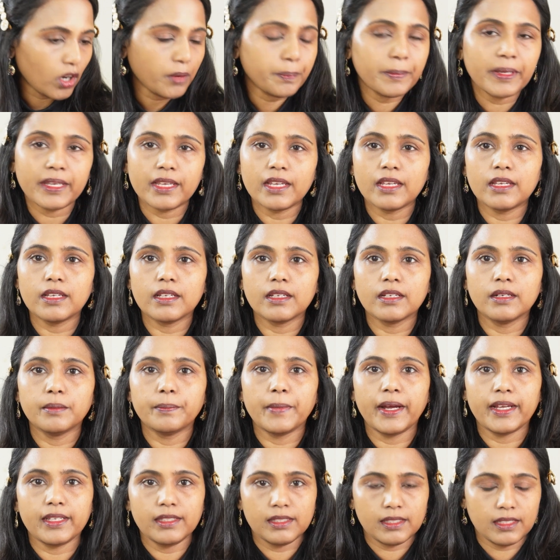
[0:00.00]
not making
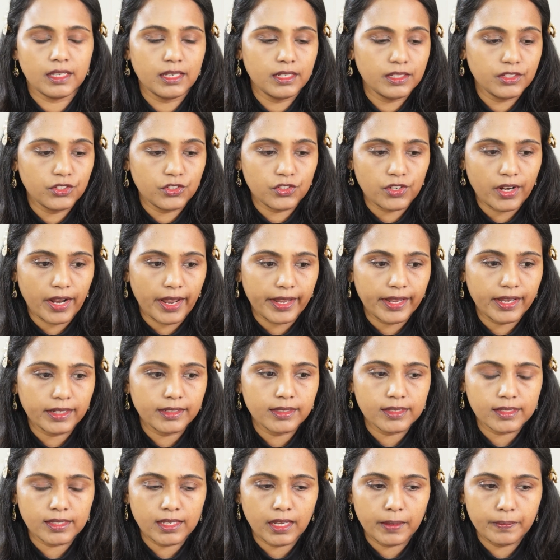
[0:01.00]
my skin dry at
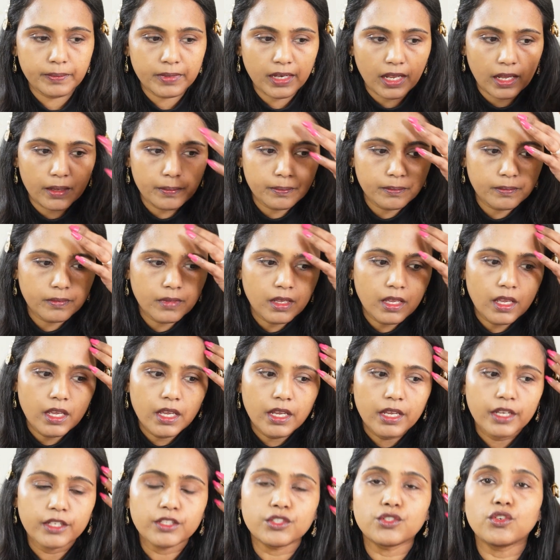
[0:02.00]
the same time.
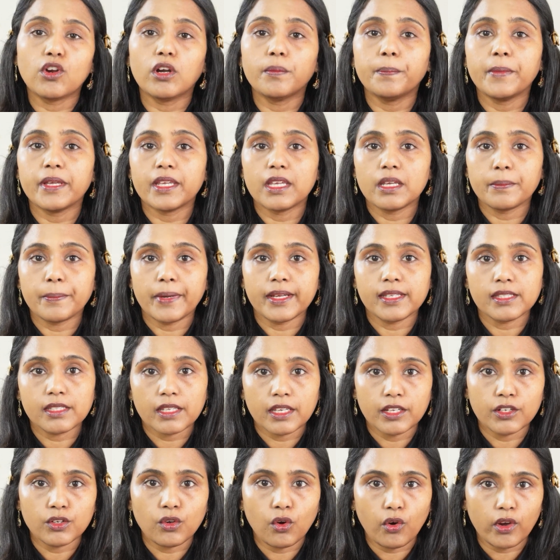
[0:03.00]
It's not making my
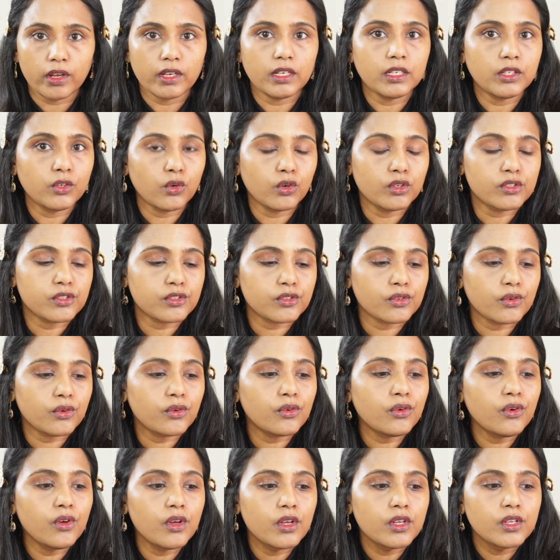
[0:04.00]
skin oily
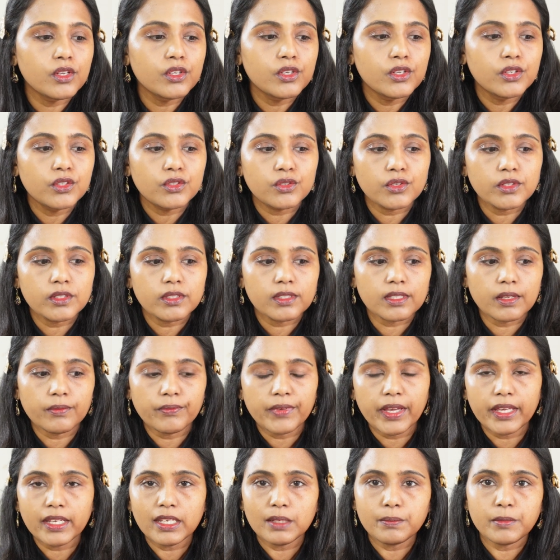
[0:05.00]
also. So it's
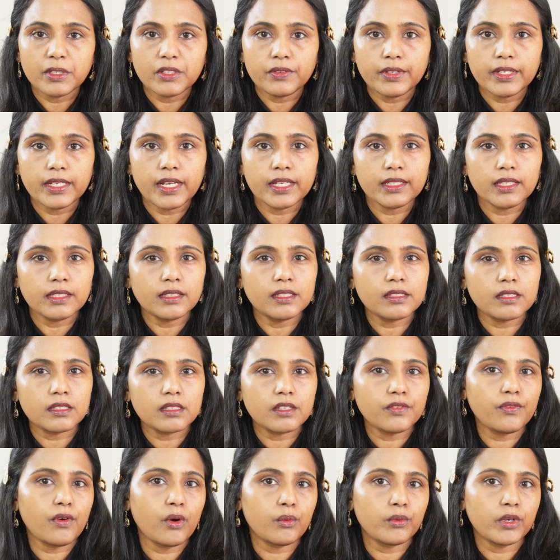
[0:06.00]
somewhere in between. I think this
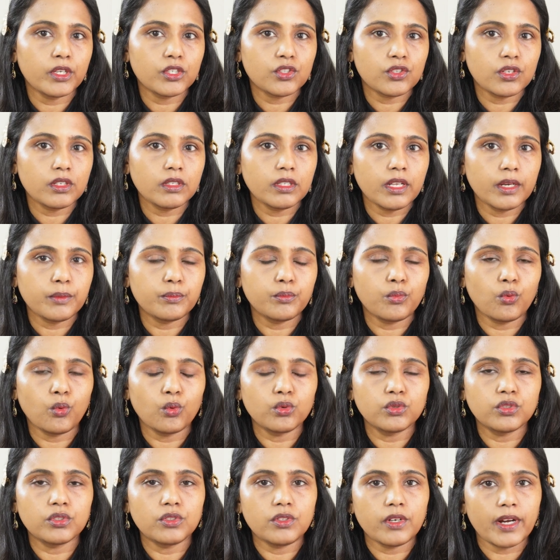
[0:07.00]
is a foundation that
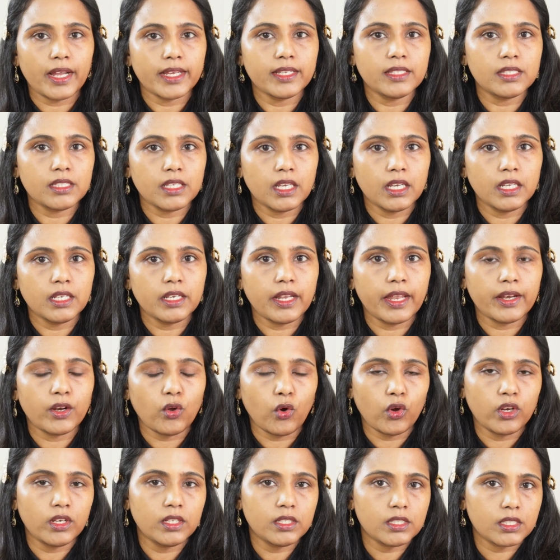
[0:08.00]
both dry skin and
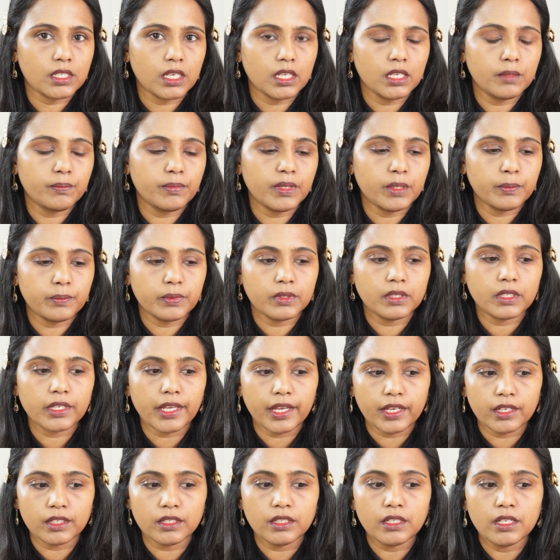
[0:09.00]
oily skin people
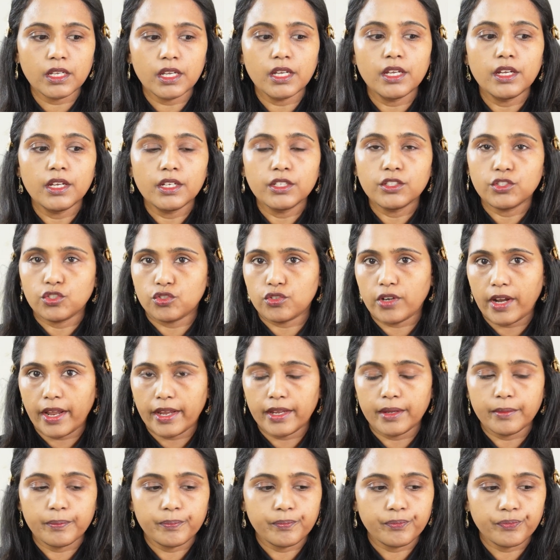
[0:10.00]
can
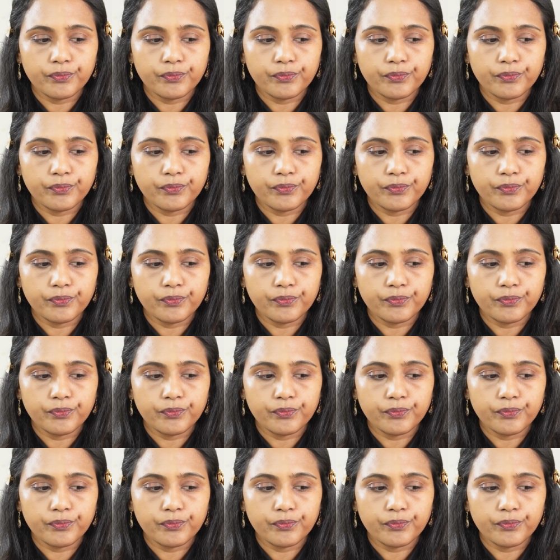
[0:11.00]
try.